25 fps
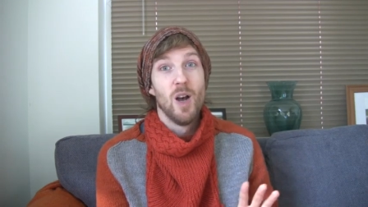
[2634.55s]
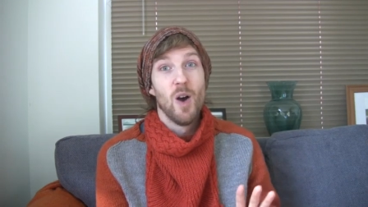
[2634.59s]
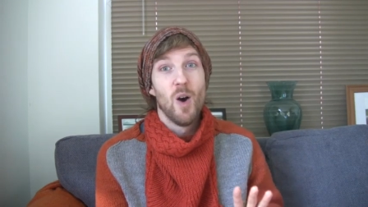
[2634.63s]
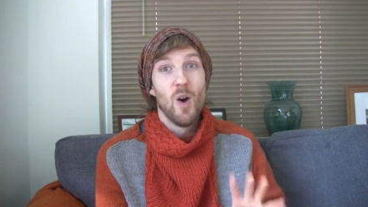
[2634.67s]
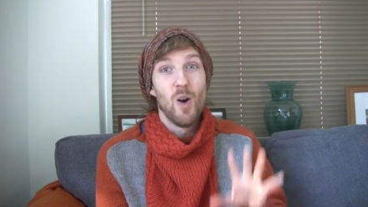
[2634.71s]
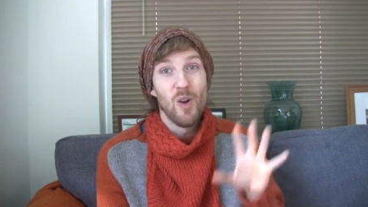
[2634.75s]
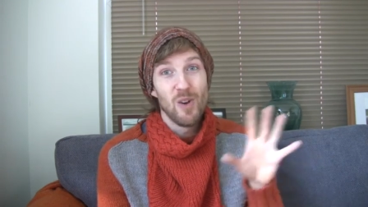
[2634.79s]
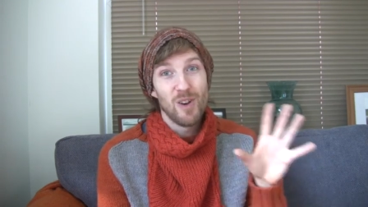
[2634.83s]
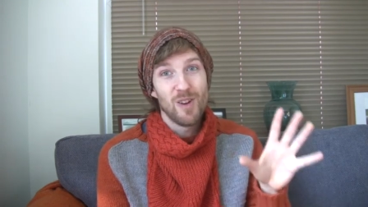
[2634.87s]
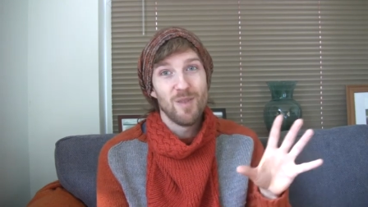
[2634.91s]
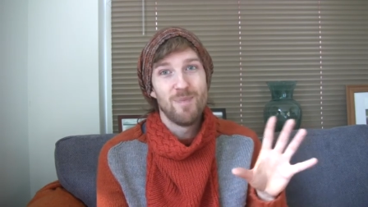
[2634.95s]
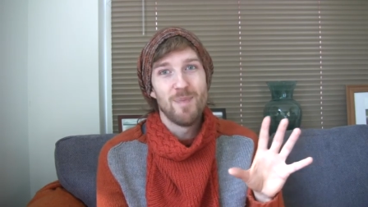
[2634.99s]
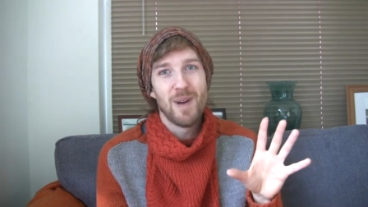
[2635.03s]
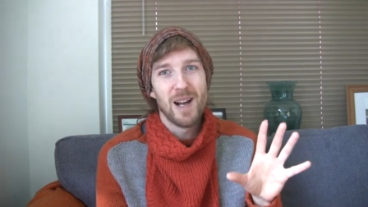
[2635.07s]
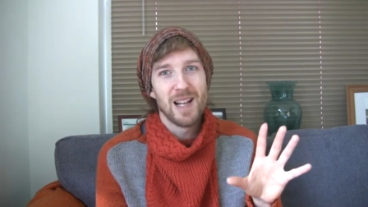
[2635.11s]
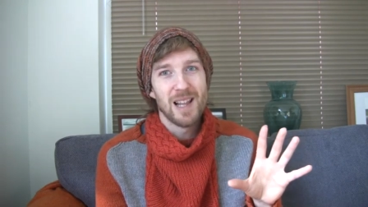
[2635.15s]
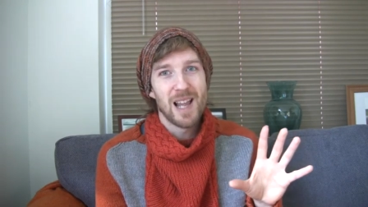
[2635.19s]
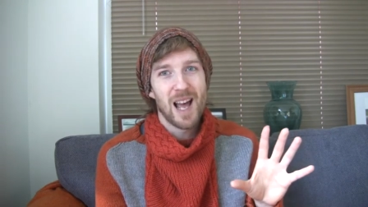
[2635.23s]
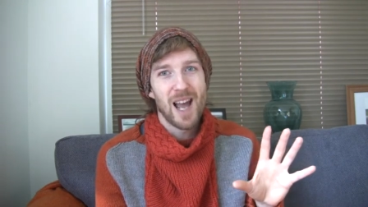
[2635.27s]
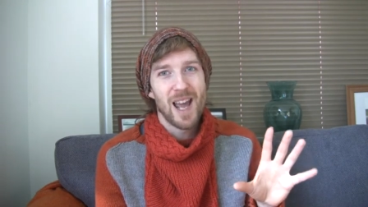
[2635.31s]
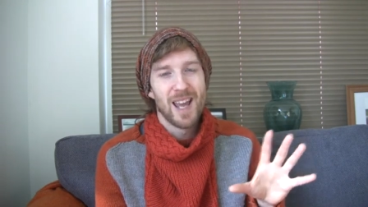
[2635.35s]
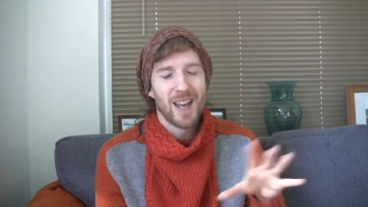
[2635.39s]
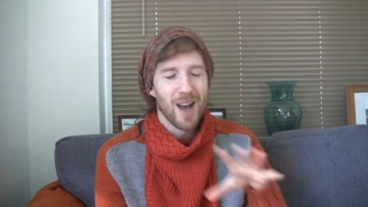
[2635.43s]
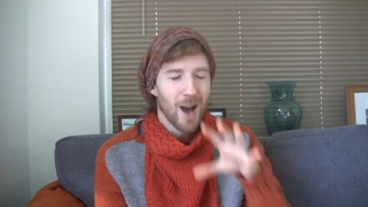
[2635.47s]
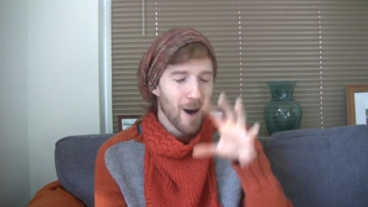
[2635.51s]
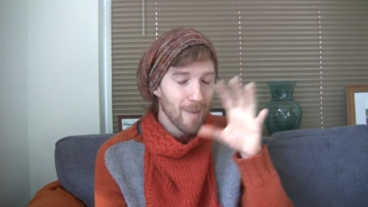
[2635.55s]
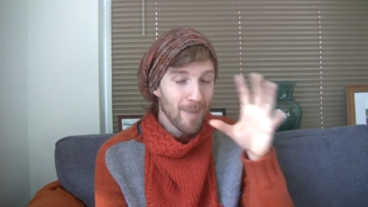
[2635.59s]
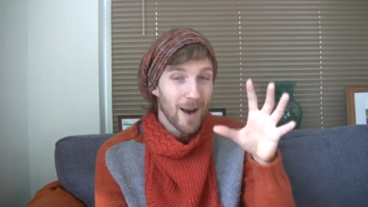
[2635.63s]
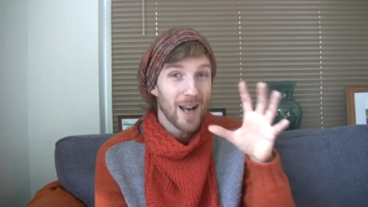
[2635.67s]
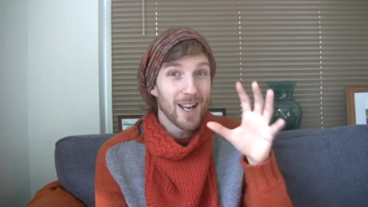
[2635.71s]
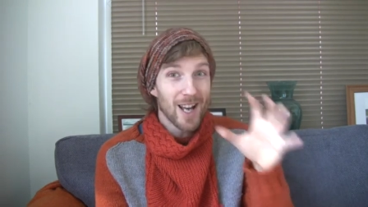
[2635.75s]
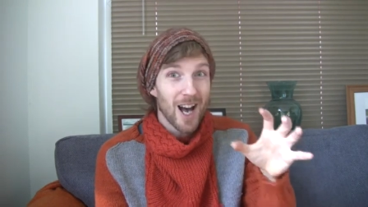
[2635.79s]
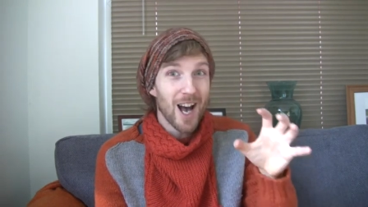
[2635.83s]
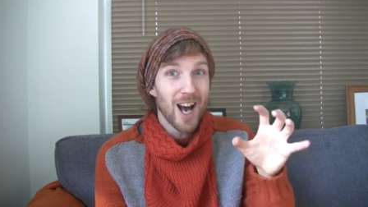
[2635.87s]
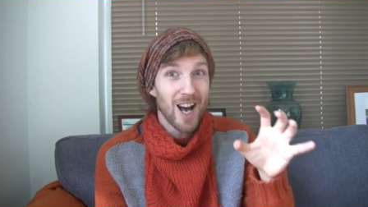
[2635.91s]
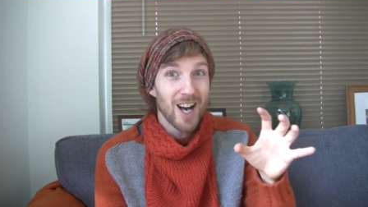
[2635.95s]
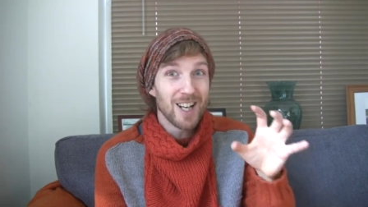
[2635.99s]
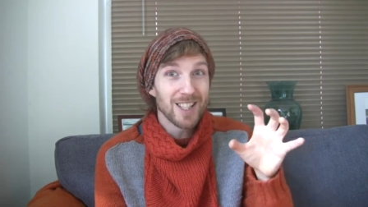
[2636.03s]
all of my like, oh my
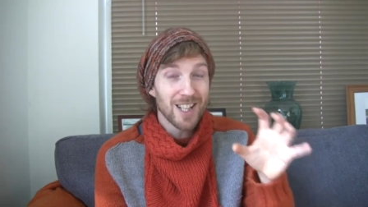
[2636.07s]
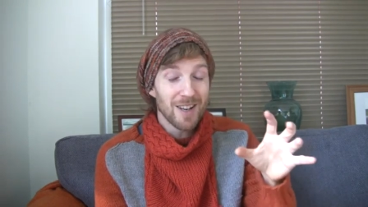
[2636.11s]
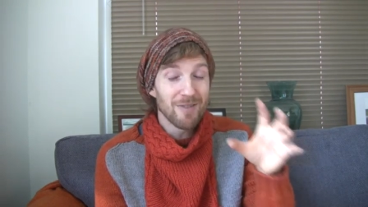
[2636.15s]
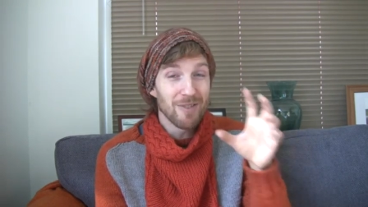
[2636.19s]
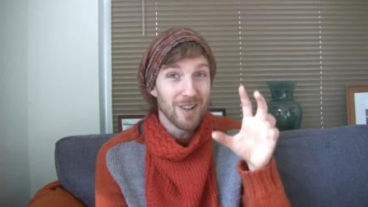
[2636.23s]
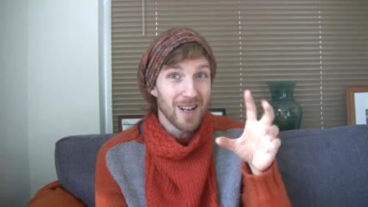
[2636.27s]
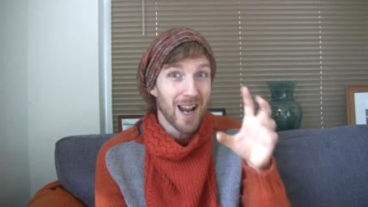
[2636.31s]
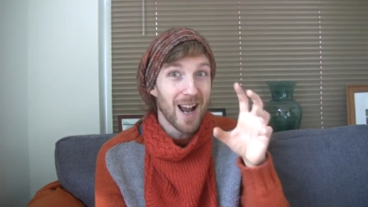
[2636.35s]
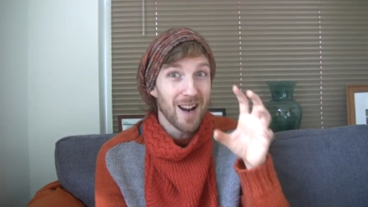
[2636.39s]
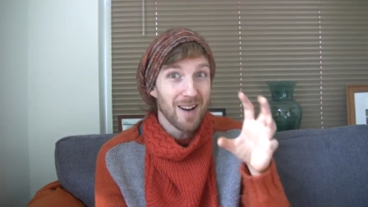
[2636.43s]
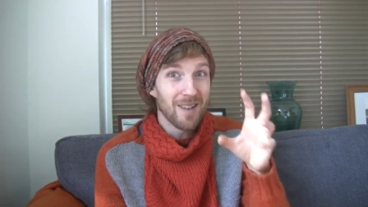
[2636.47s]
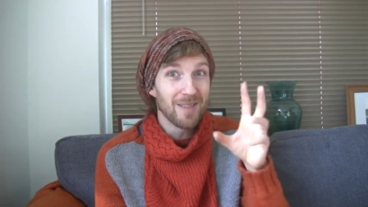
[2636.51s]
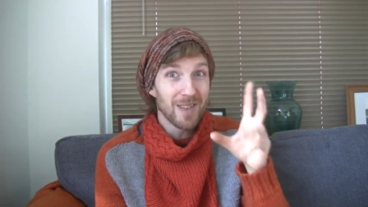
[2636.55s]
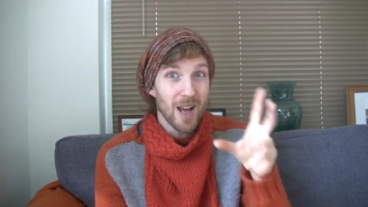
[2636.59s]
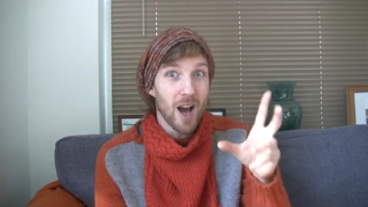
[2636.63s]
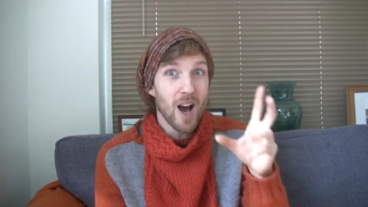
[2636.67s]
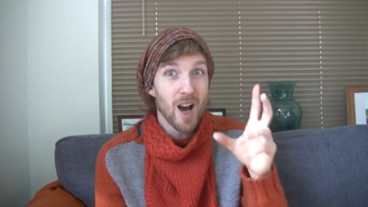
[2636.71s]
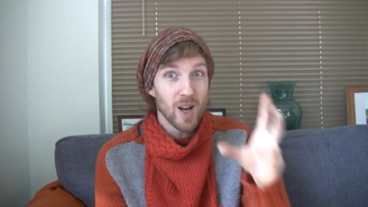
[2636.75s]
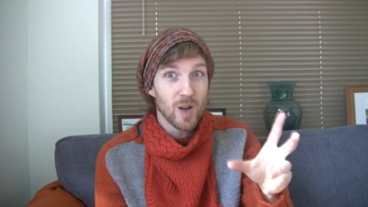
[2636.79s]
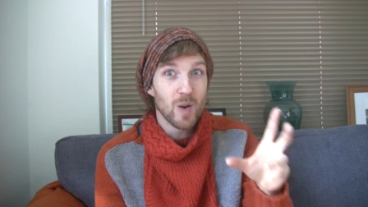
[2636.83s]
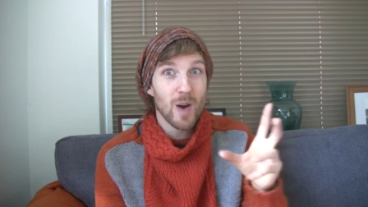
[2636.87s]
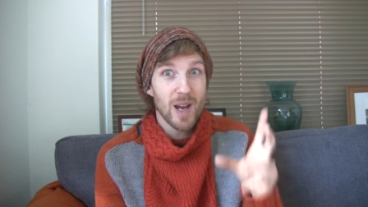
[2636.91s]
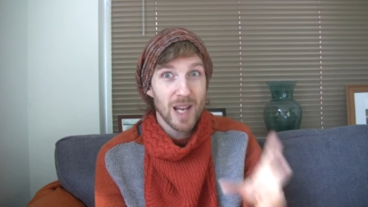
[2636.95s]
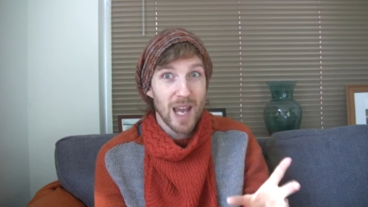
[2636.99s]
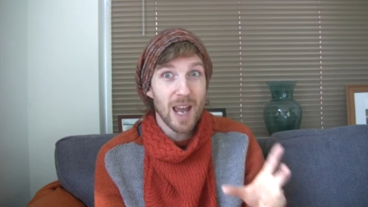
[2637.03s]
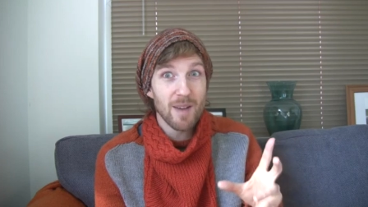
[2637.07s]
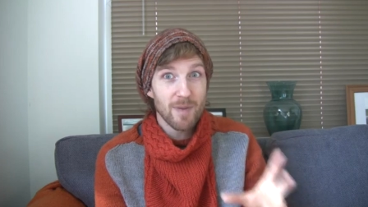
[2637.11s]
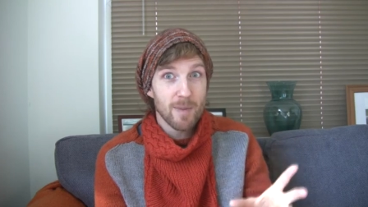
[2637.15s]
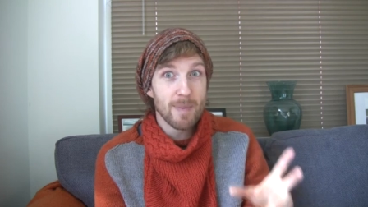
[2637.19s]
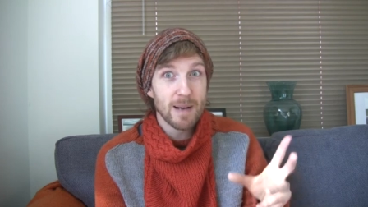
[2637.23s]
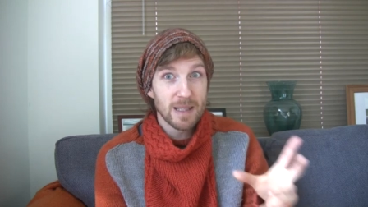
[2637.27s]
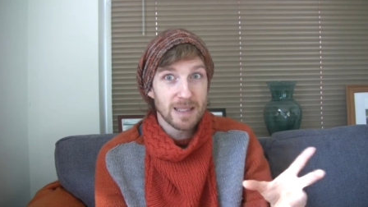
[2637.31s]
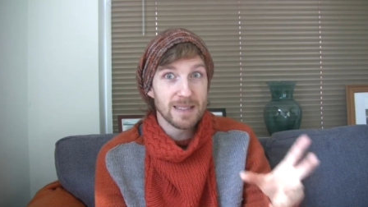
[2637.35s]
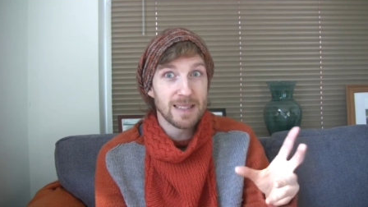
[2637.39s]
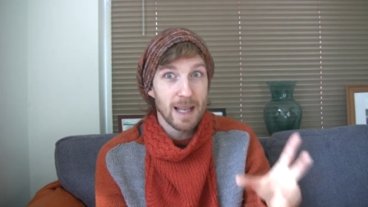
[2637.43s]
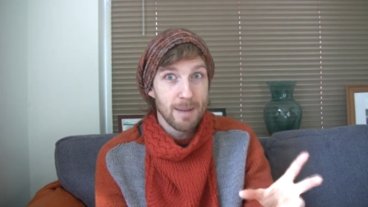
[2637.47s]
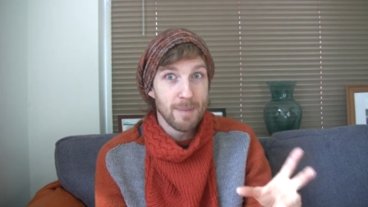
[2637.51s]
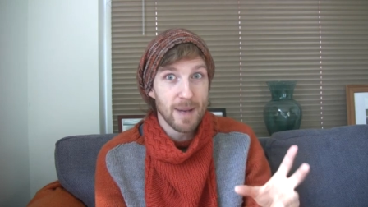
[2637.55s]
god, everyone out of yarn, quick,
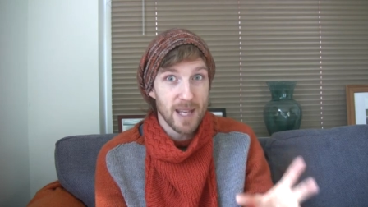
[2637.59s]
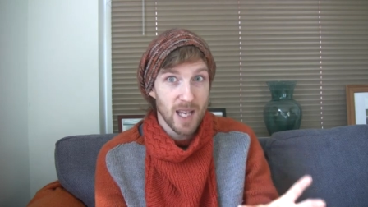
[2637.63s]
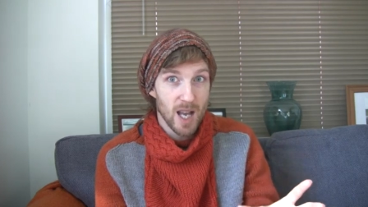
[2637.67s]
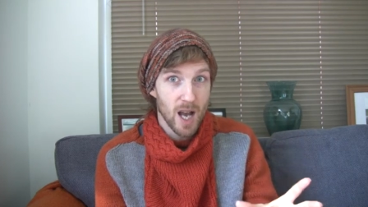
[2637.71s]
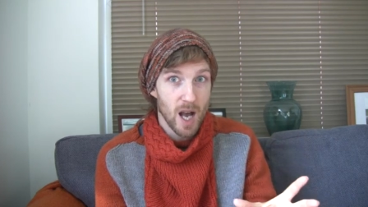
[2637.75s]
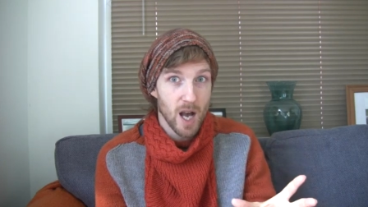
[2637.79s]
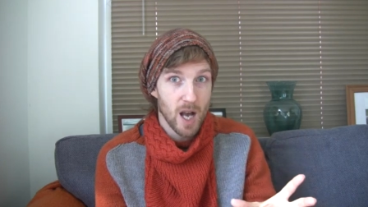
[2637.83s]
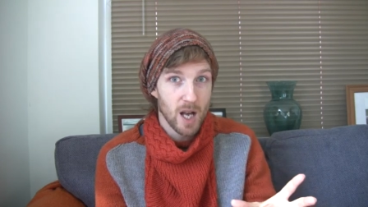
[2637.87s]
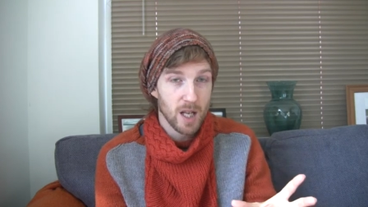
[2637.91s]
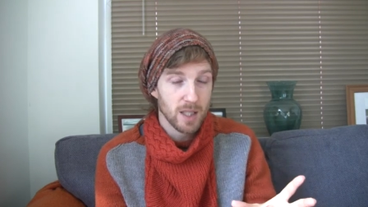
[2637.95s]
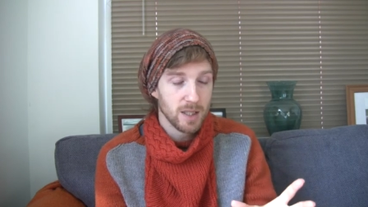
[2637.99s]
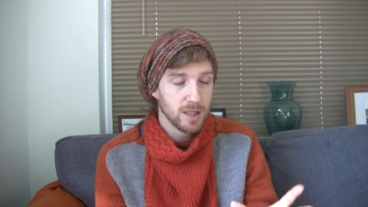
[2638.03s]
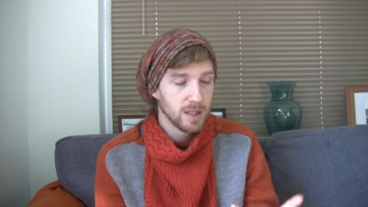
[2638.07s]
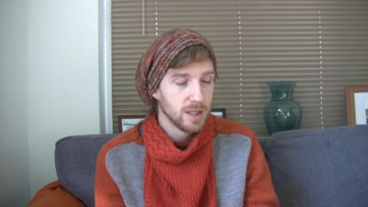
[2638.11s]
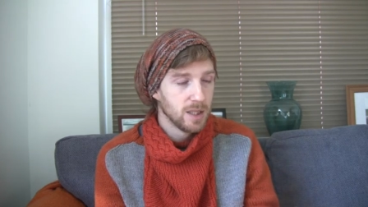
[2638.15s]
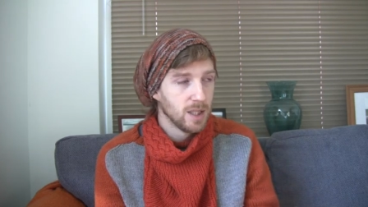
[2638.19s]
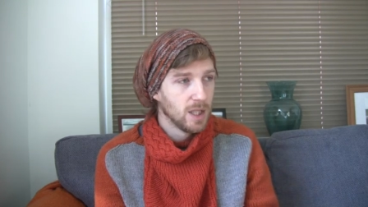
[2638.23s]
everybody send me yarn!